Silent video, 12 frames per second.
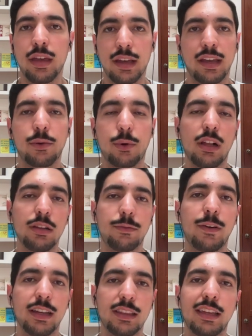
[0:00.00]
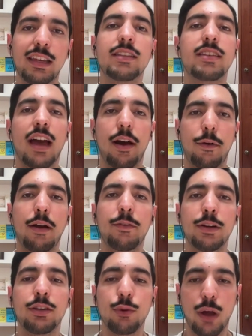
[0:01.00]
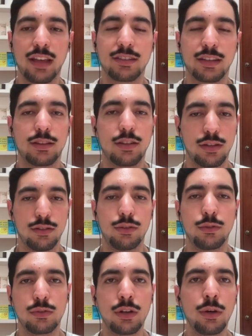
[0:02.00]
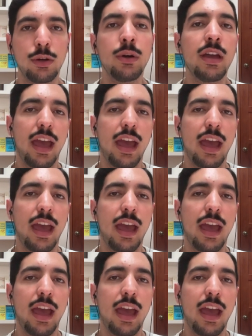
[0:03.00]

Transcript: It can qualify leads however you ask it to do so